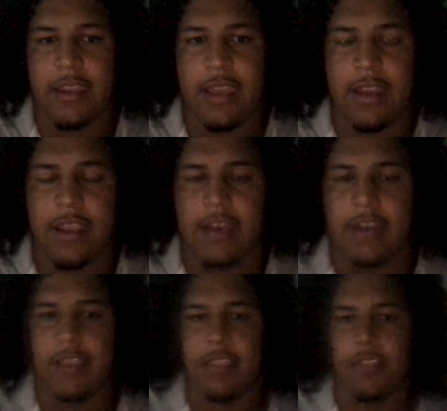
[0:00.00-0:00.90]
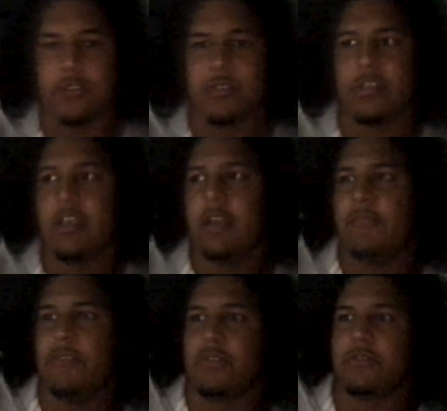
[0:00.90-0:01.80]
and and and those
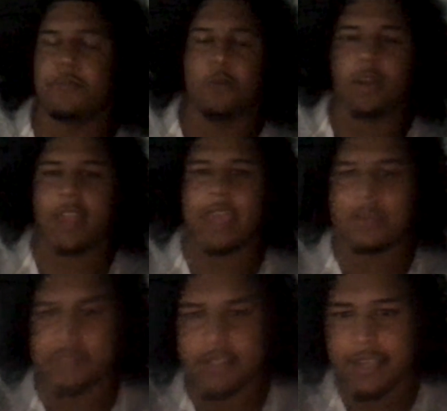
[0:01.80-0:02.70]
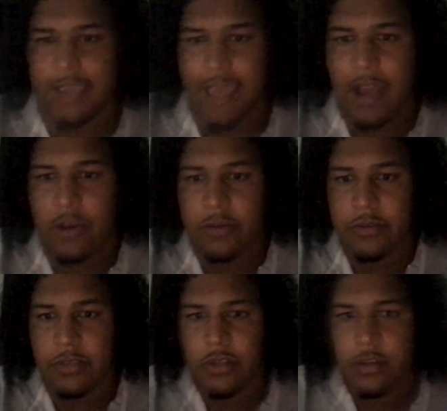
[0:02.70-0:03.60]
those four games stick
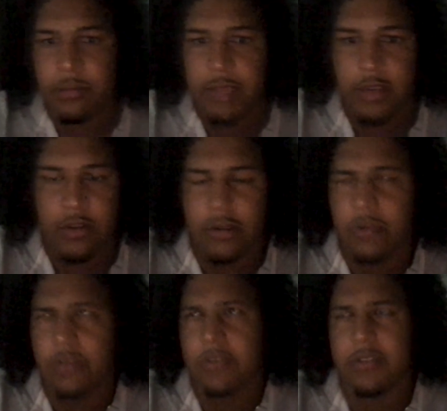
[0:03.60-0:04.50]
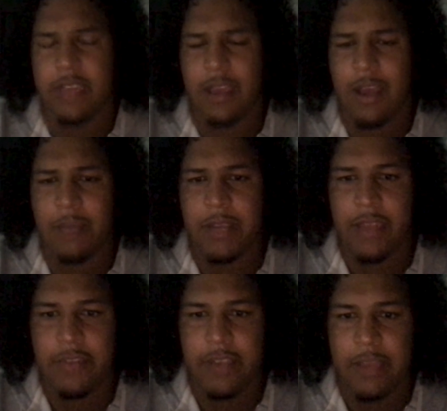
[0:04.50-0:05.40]
out. You know what I mean? Or or yeah, how
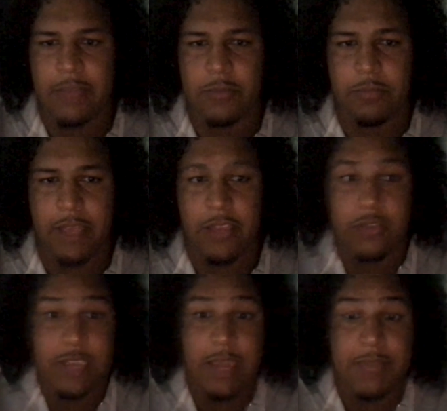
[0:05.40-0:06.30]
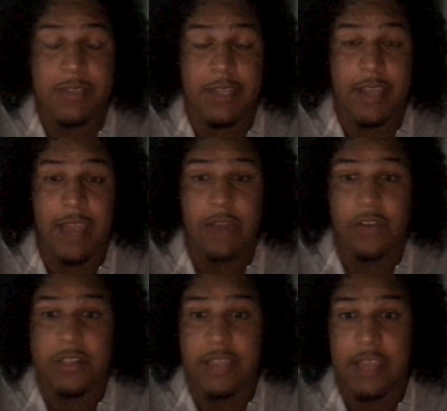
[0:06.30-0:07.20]
many ever games we play, those games stick out of
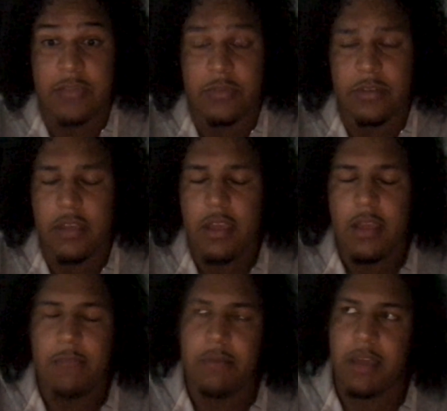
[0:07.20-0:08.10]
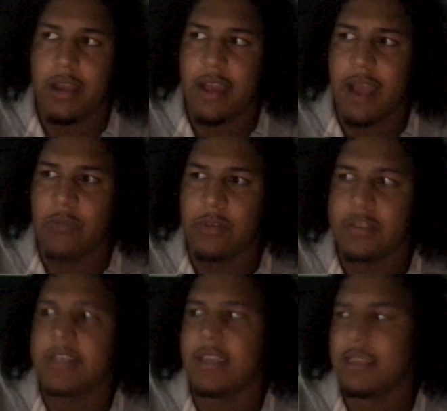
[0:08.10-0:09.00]
our schedule. But I will
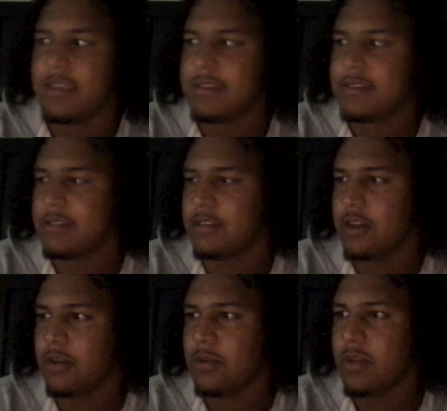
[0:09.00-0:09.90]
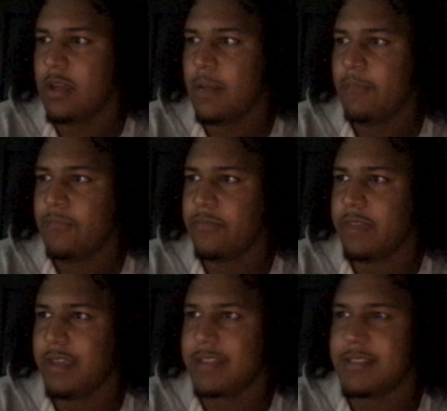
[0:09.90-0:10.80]
say this, you know,
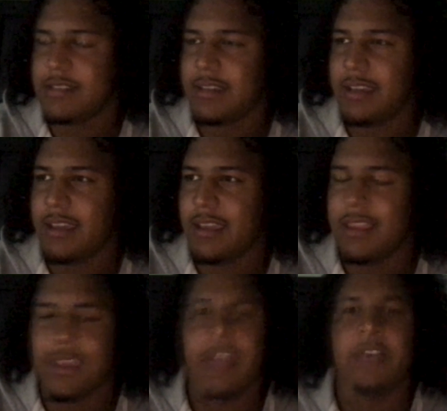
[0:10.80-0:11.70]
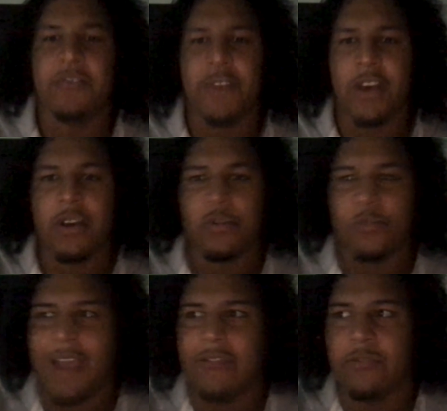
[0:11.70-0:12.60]
it's in the NFL,
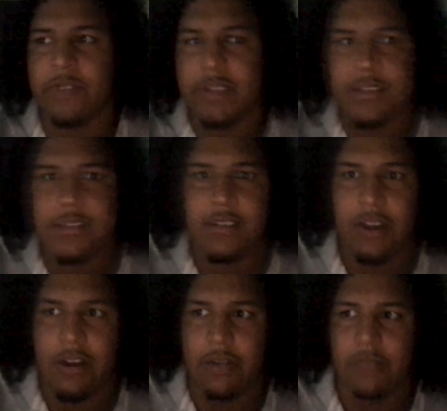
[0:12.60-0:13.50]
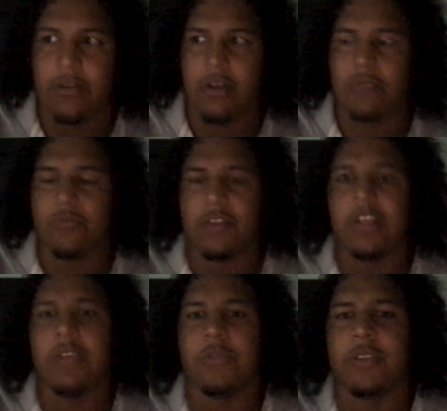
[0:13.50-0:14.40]
rivalries are are
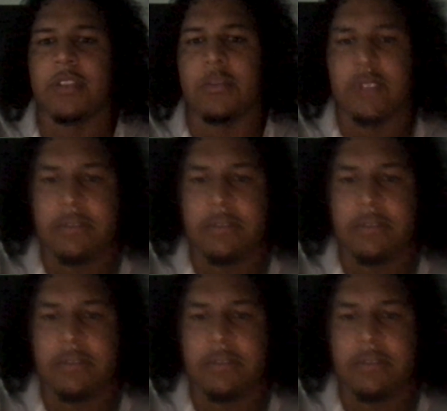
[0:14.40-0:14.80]
really, really, really